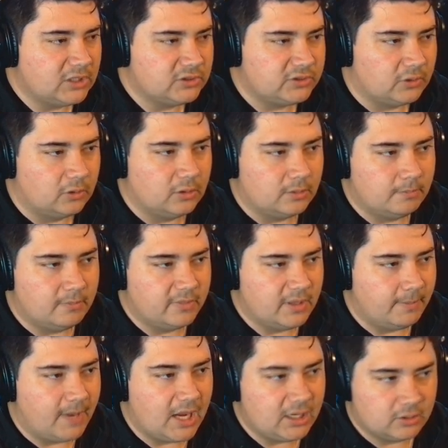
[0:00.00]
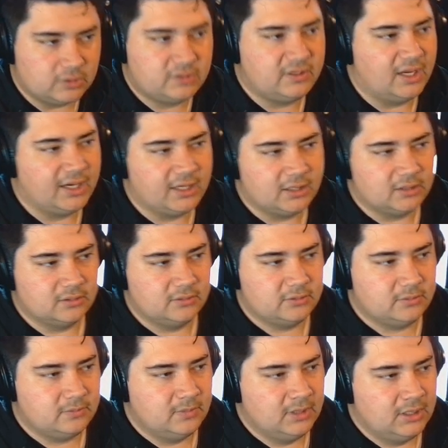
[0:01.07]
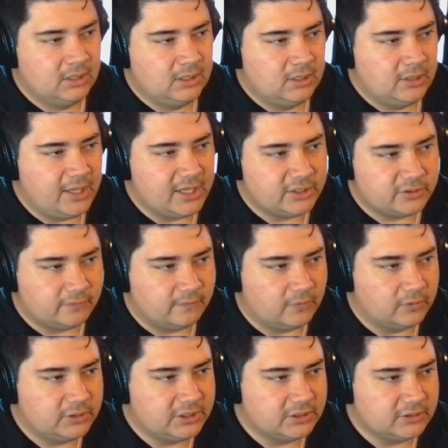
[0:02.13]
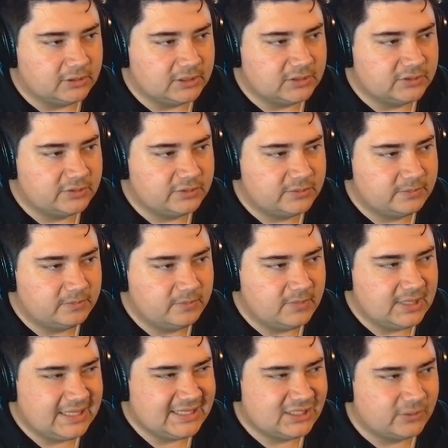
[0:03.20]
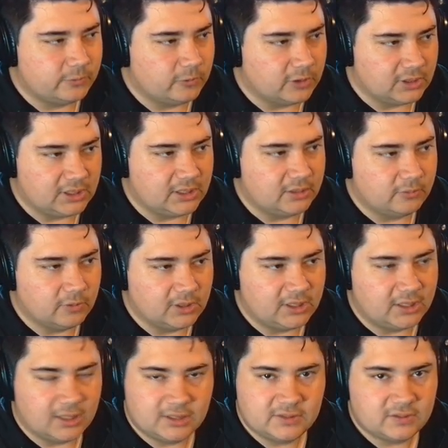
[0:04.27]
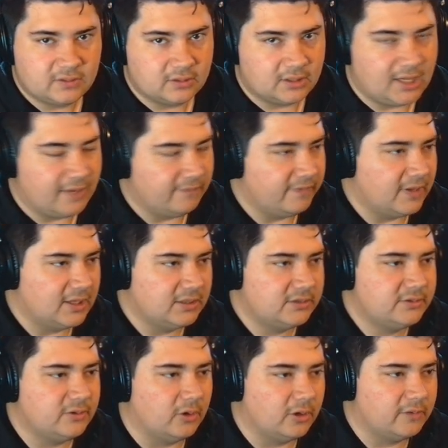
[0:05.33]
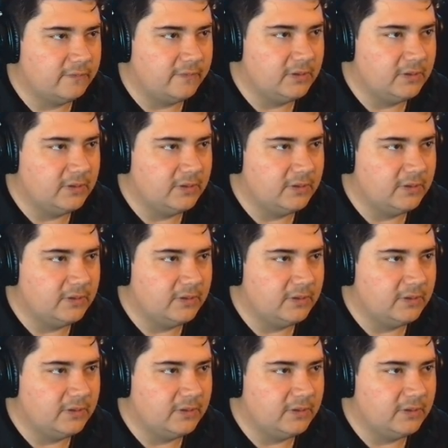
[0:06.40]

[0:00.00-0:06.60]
Also, the minor second interval here is really, really nice to have that dark